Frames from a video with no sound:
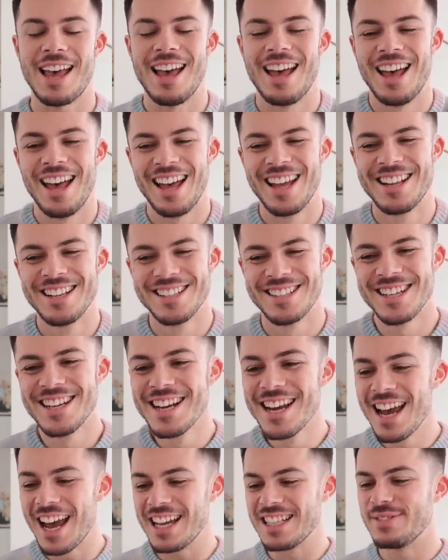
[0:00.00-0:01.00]
And
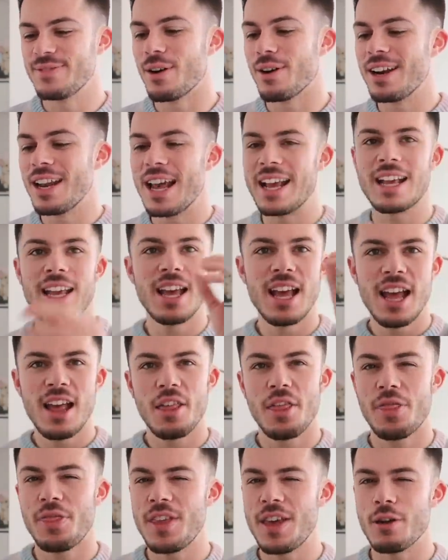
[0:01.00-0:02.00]
it's very like
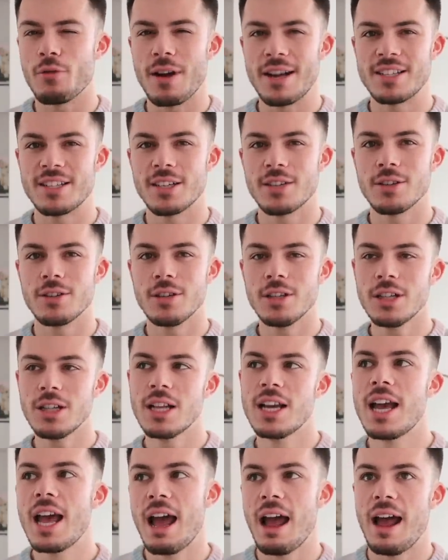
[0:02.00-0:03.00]
theoretical,